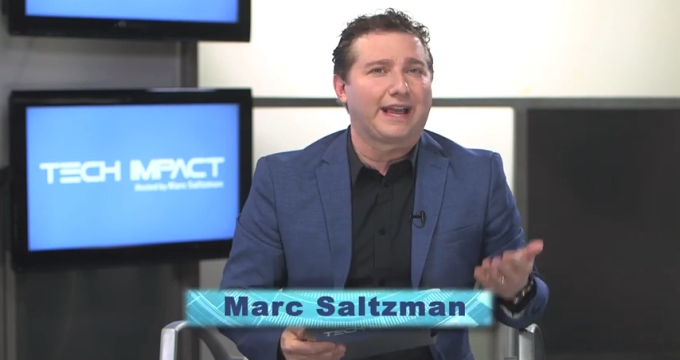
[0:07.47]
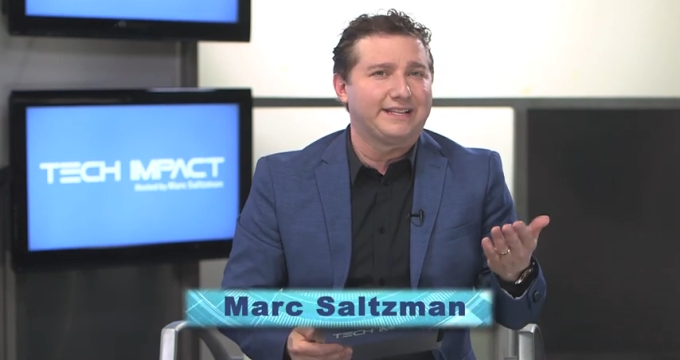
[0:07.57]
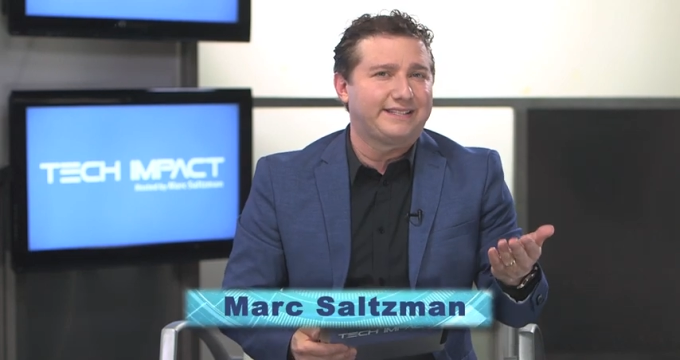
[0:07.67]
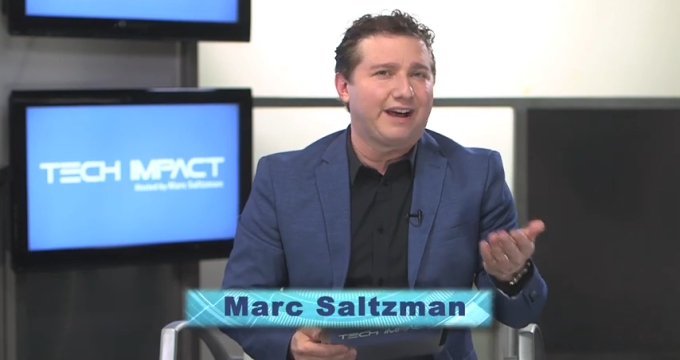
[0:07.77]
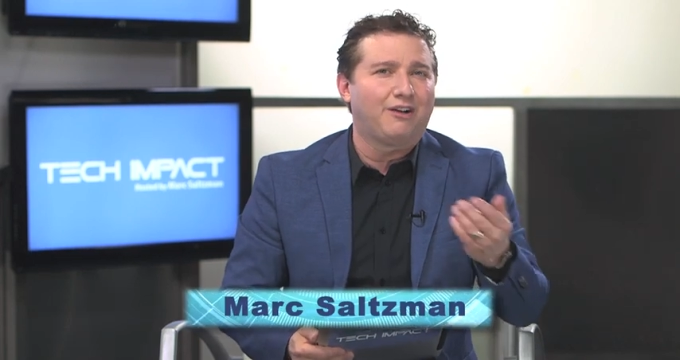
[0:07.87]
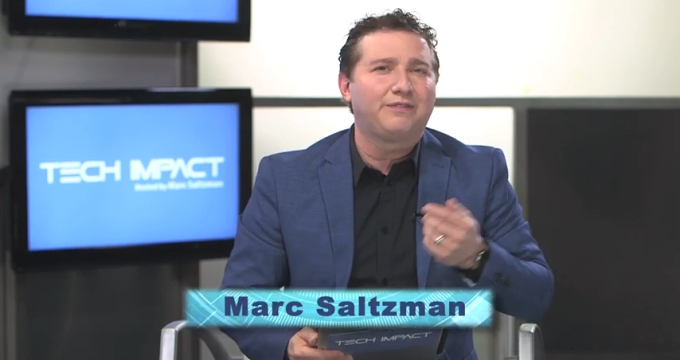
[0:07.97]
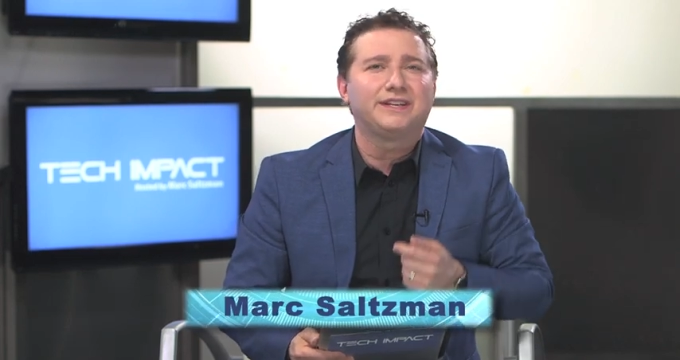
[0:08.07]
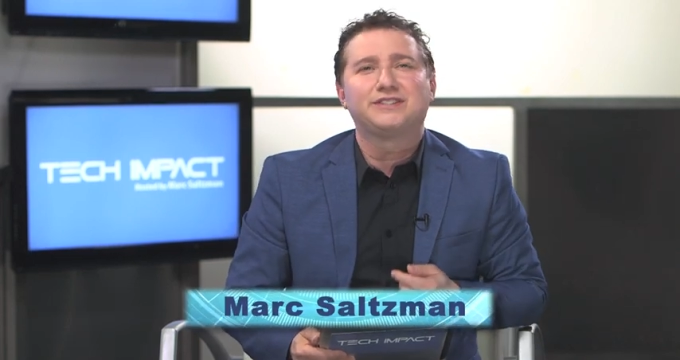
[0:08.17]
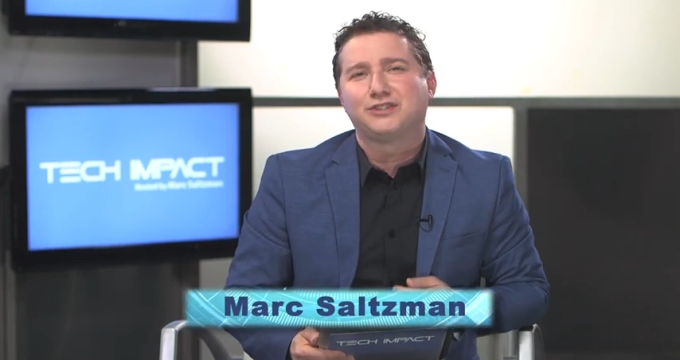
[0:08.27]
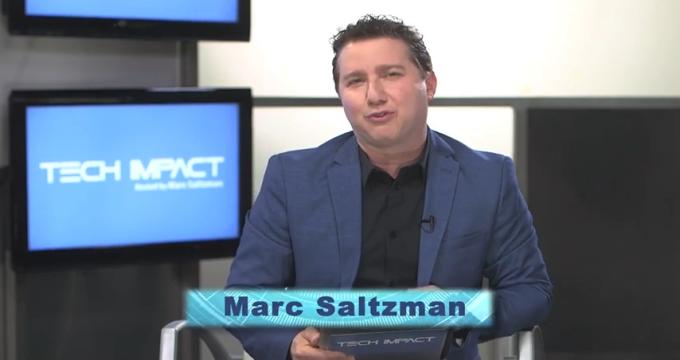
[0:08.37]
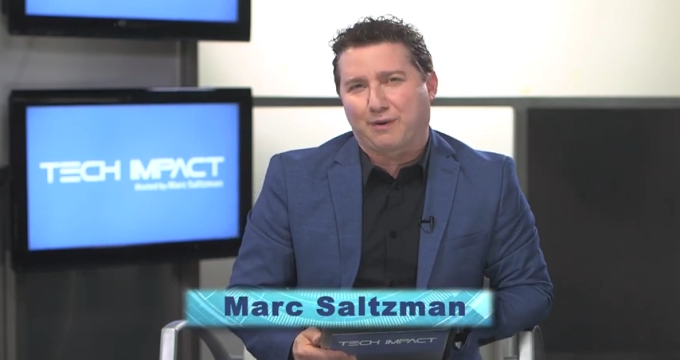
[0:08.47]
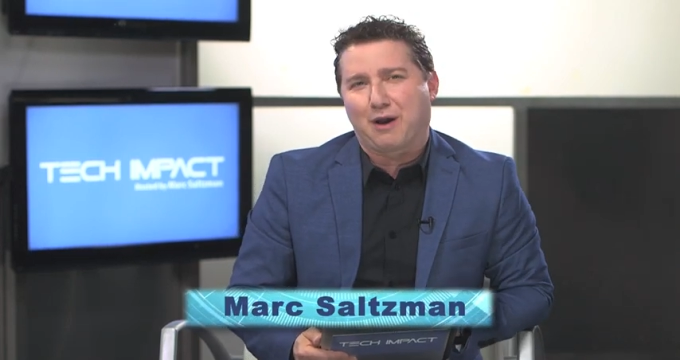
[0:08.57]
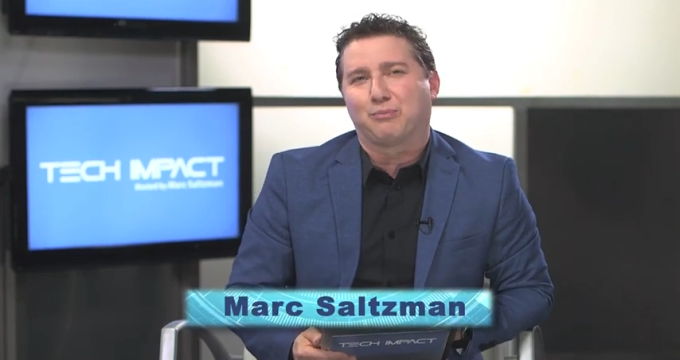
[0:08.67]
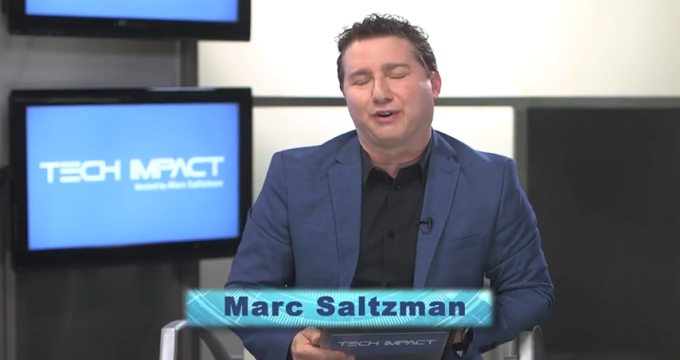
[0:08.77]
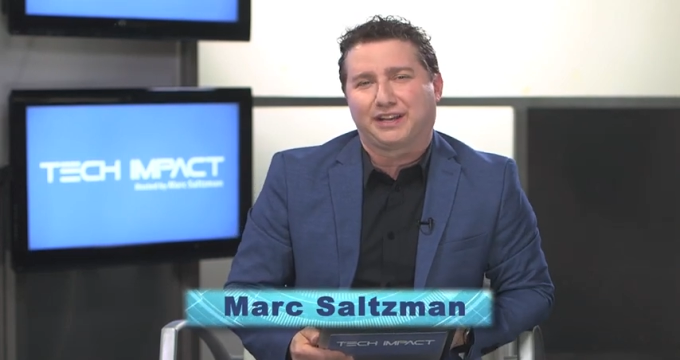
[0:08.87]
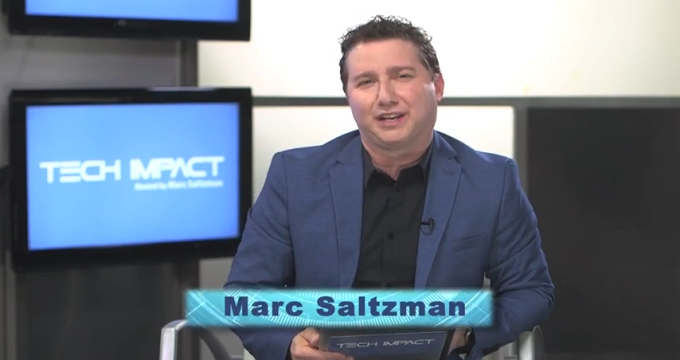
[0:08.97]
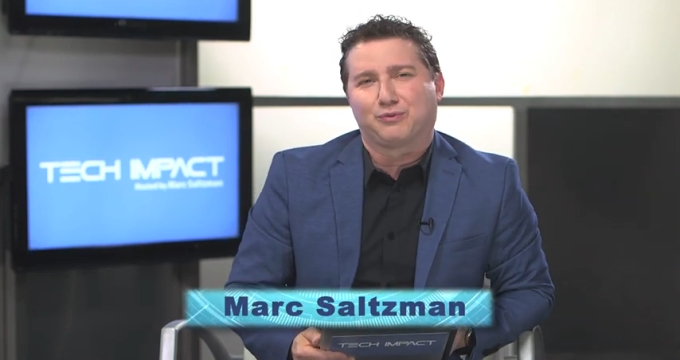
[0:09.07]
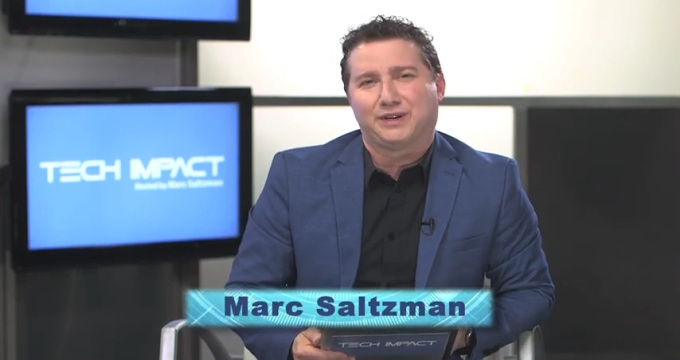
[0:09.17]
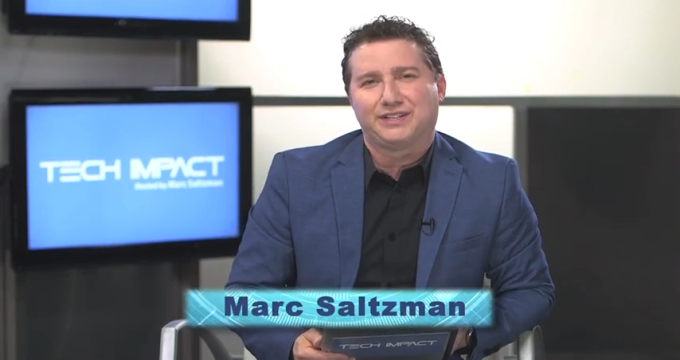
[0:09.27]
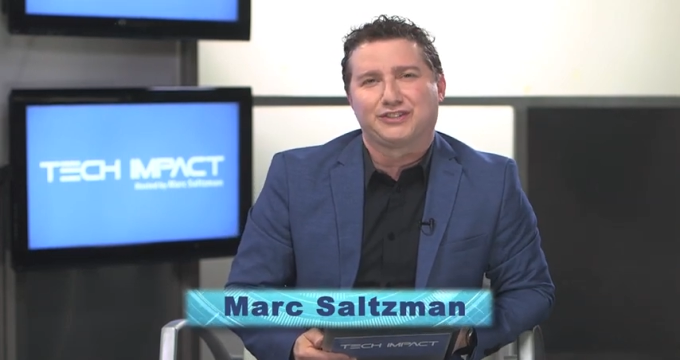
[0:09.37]
and delve into groundbreaking
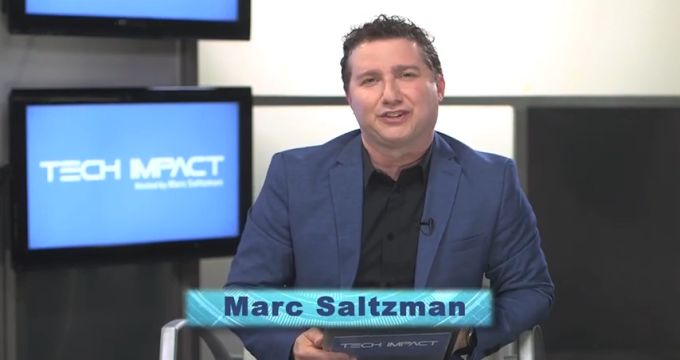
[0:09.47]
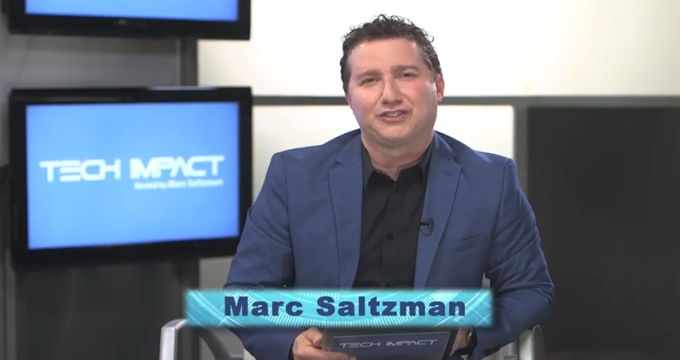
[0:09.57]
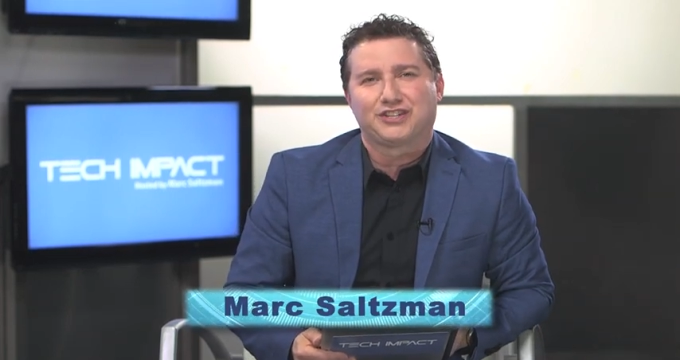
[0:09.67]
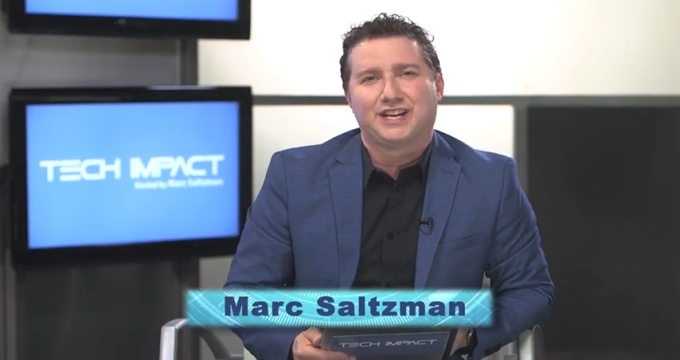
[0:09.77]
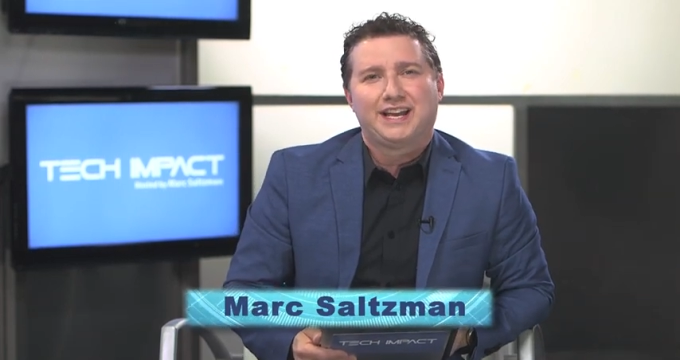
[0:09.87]
research.